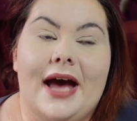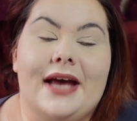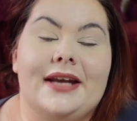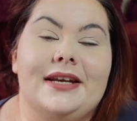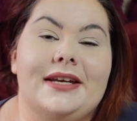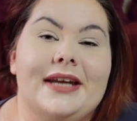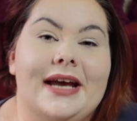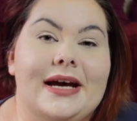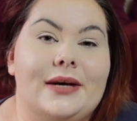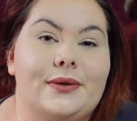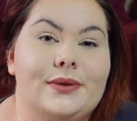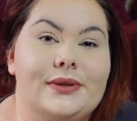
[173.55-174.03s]

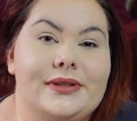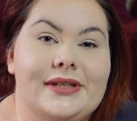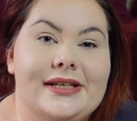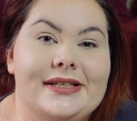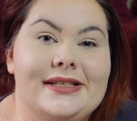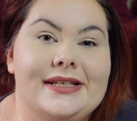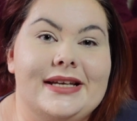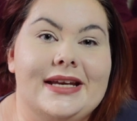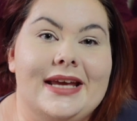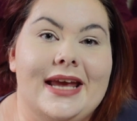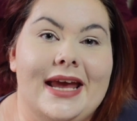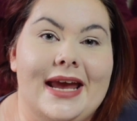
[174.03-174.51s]
And now
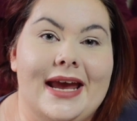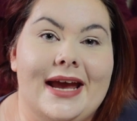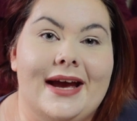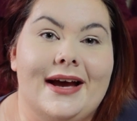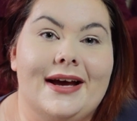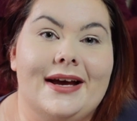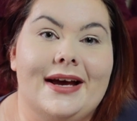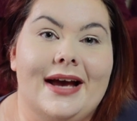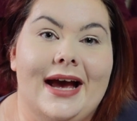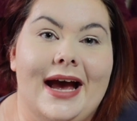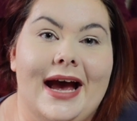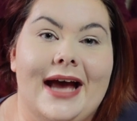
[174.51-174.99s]
sitting
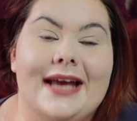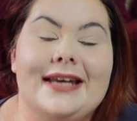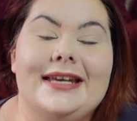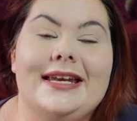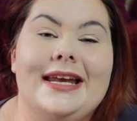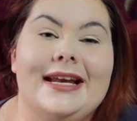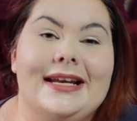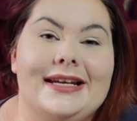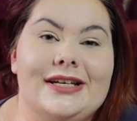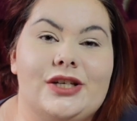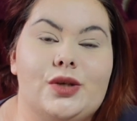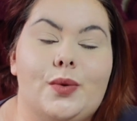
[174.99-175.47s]
here at
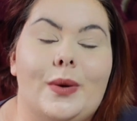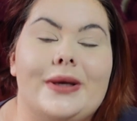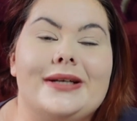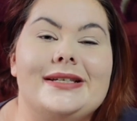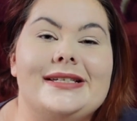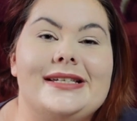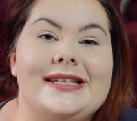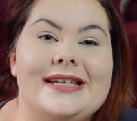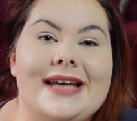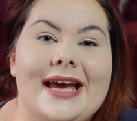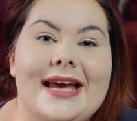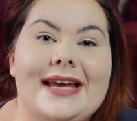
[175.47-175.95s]
nearly
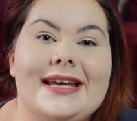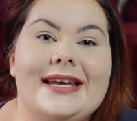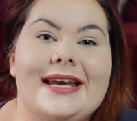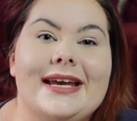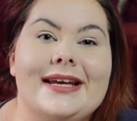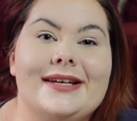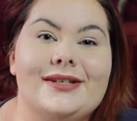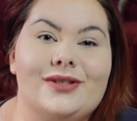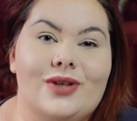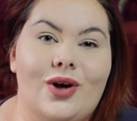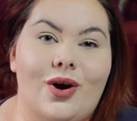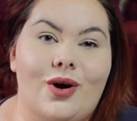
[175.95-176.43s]
28
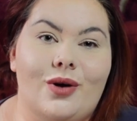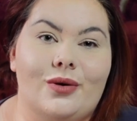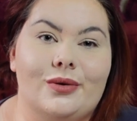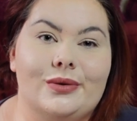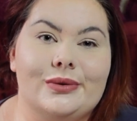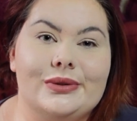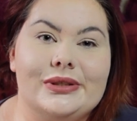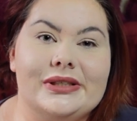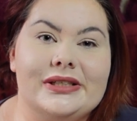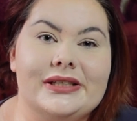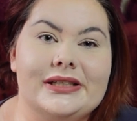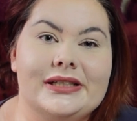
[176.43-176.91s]
years
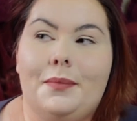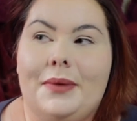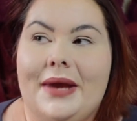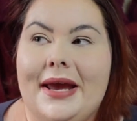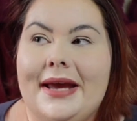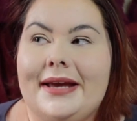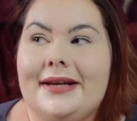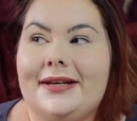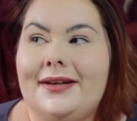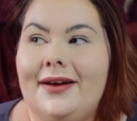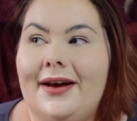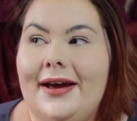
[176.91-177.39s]
old,
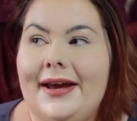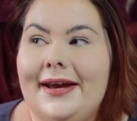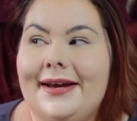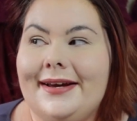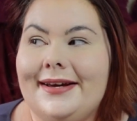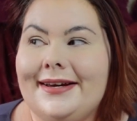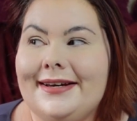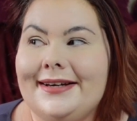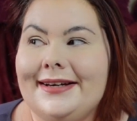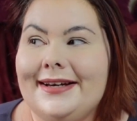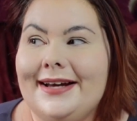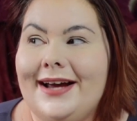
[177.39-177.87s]
being
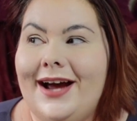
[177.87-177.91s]
like,